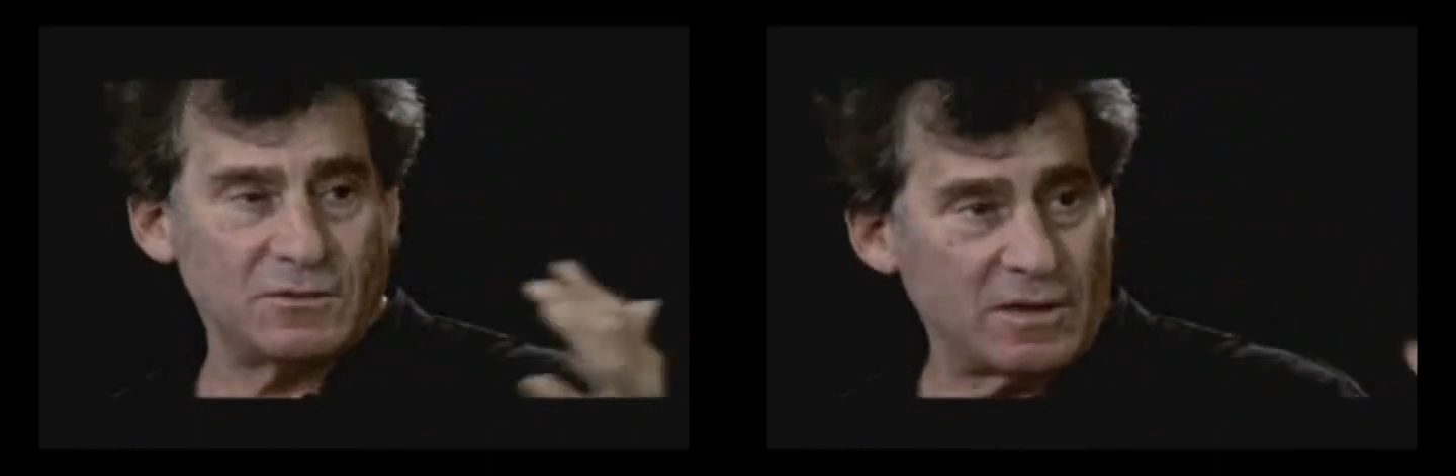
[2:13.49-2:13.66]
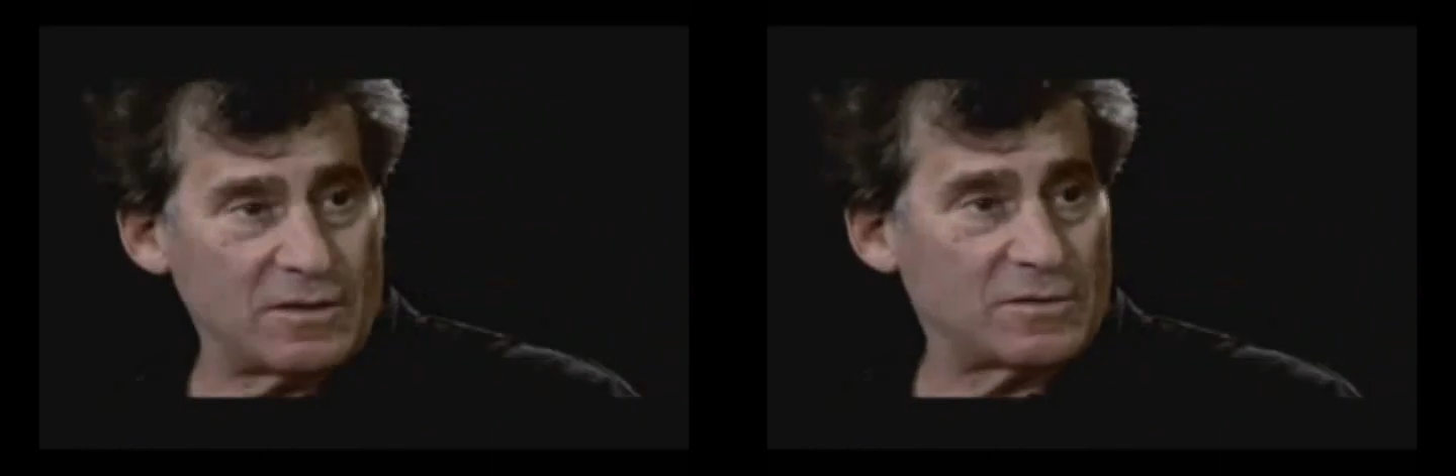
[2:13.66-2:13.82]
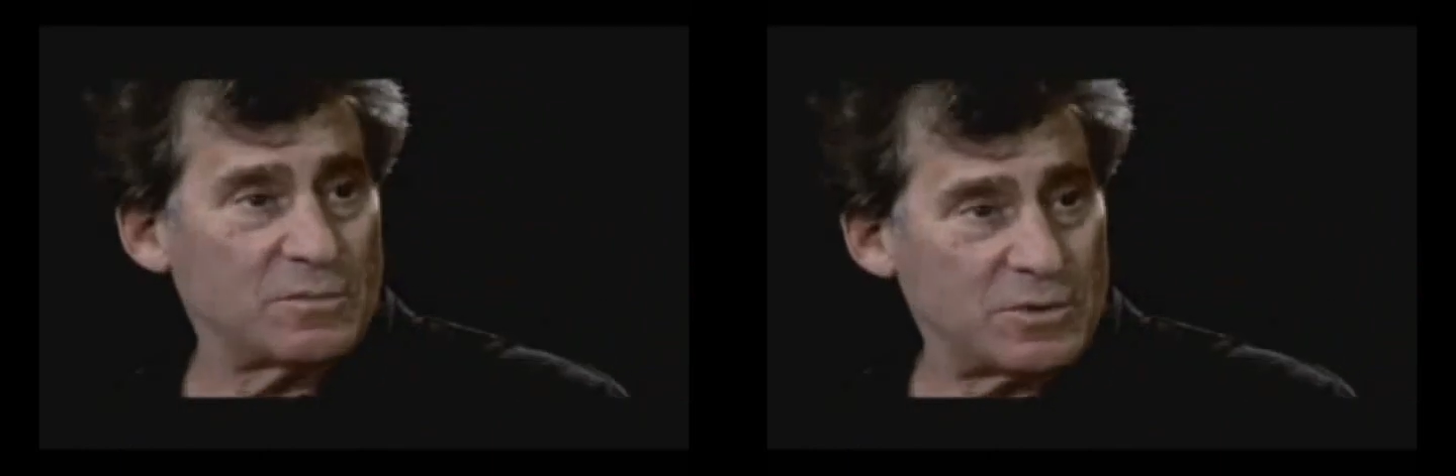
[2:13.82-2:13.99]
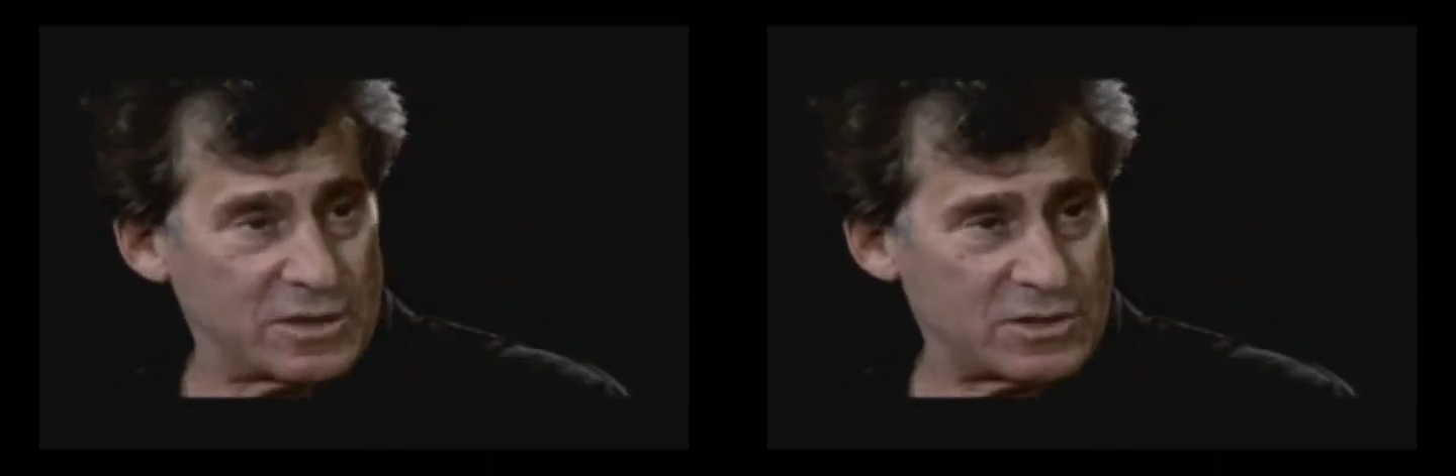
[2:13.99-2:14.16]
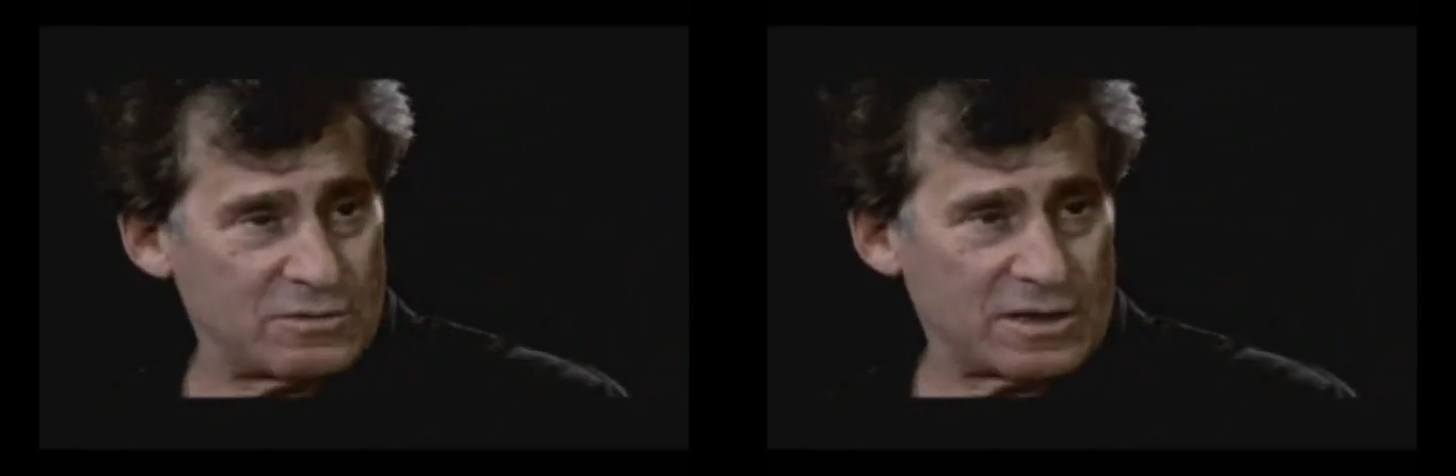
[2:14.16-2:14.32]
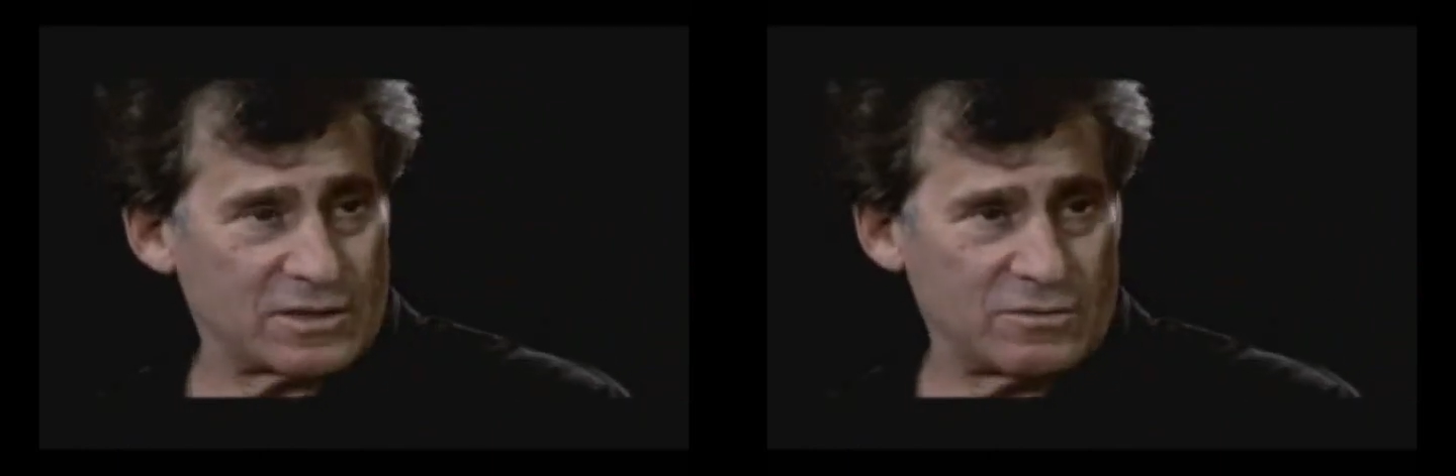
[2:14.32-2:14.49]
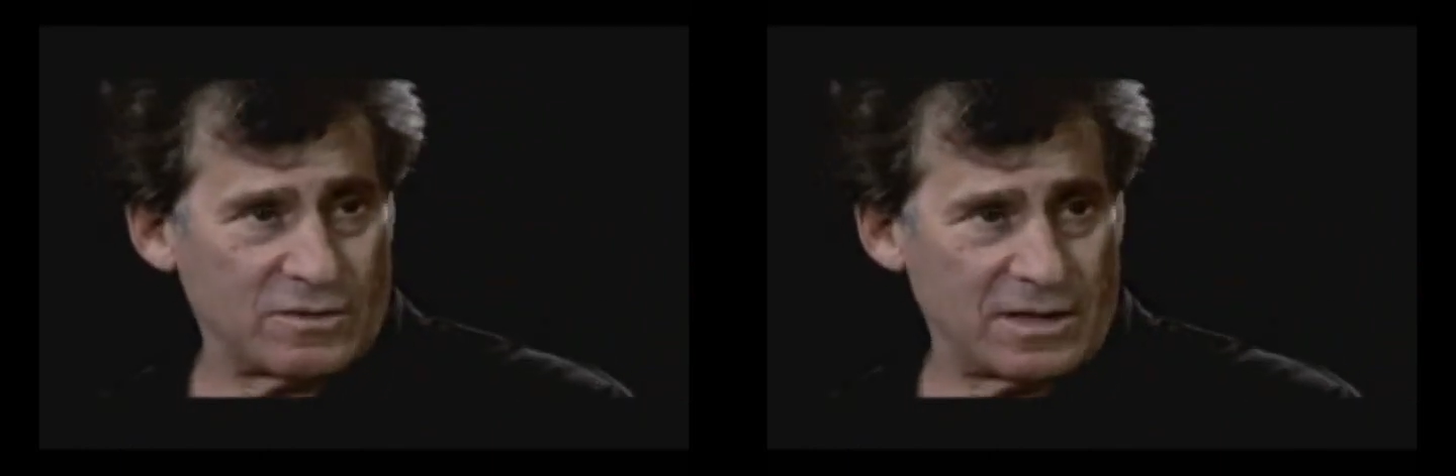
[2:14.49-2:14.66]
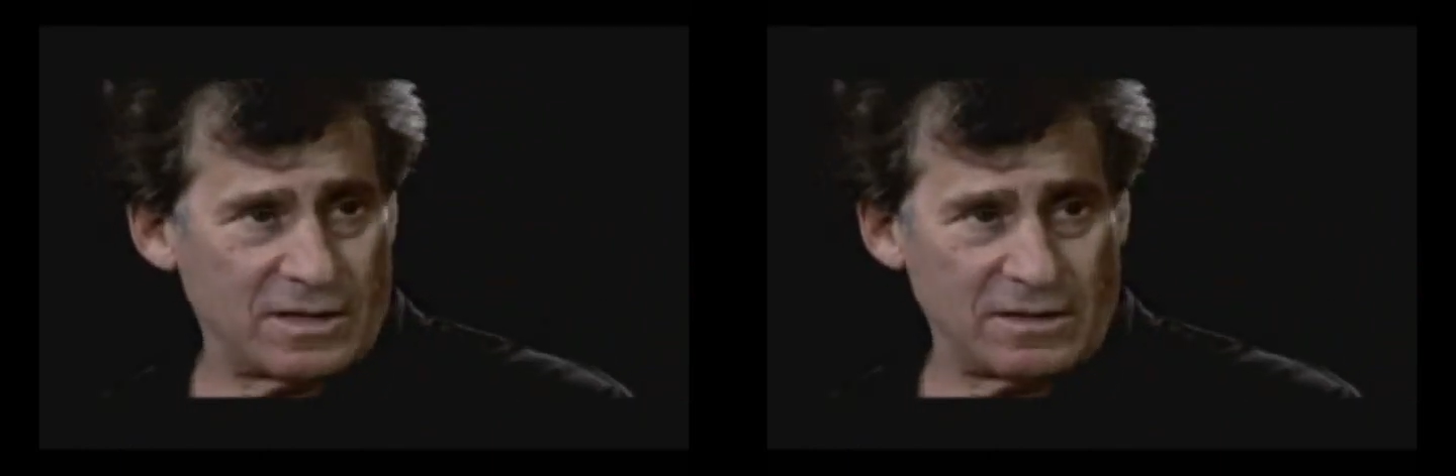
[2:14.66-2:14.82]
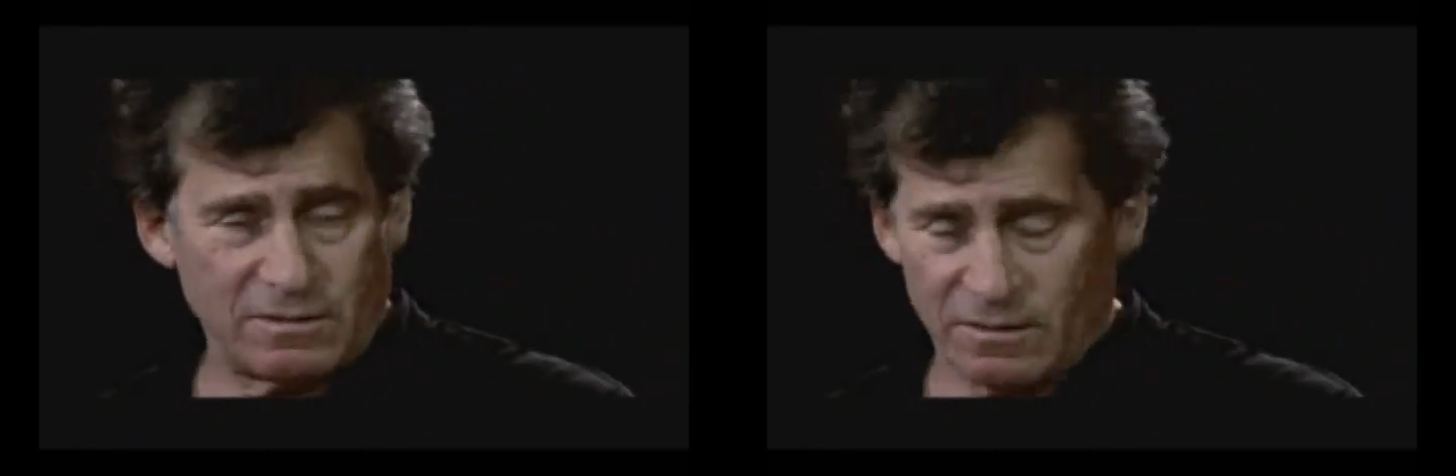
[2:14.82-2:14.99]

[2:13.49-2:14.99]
You do have to put a structure on it.